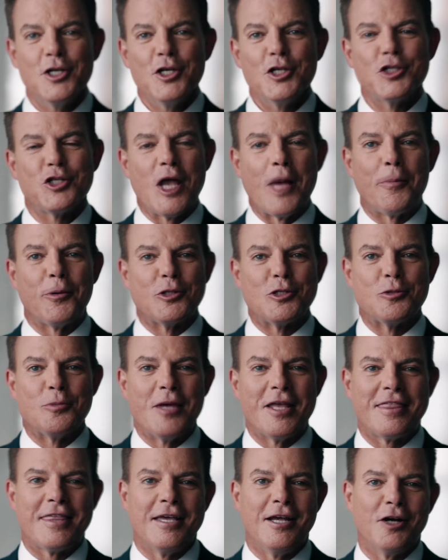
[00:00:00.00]
Shepard
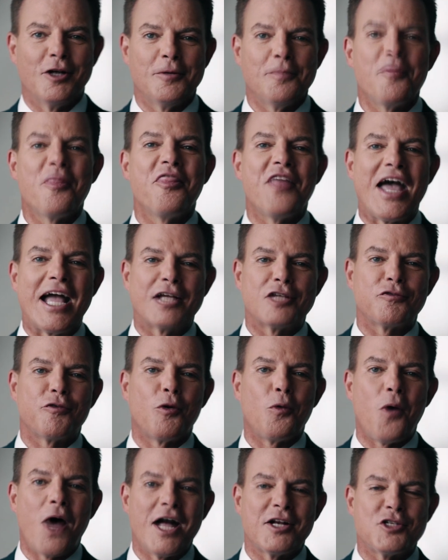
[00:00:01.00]
Smith here. Thanks
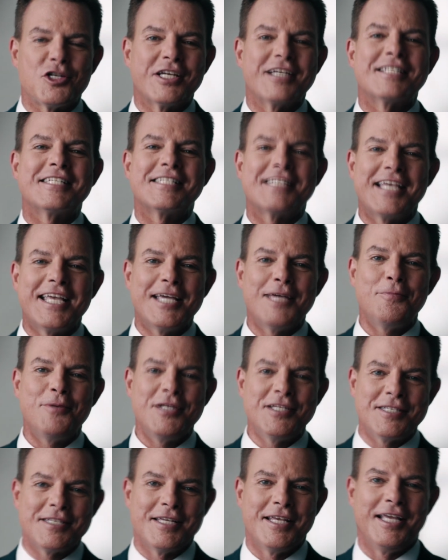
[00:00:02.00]
for watching
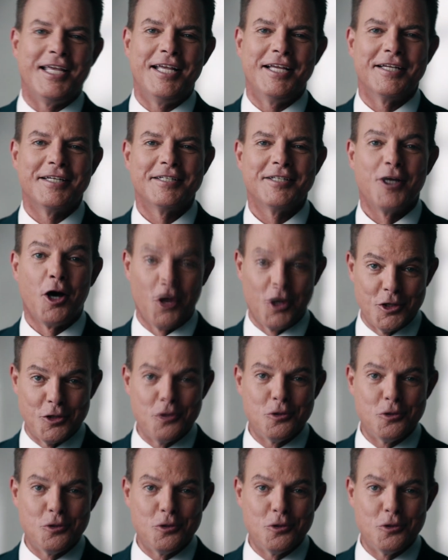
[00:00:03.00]
CNBC on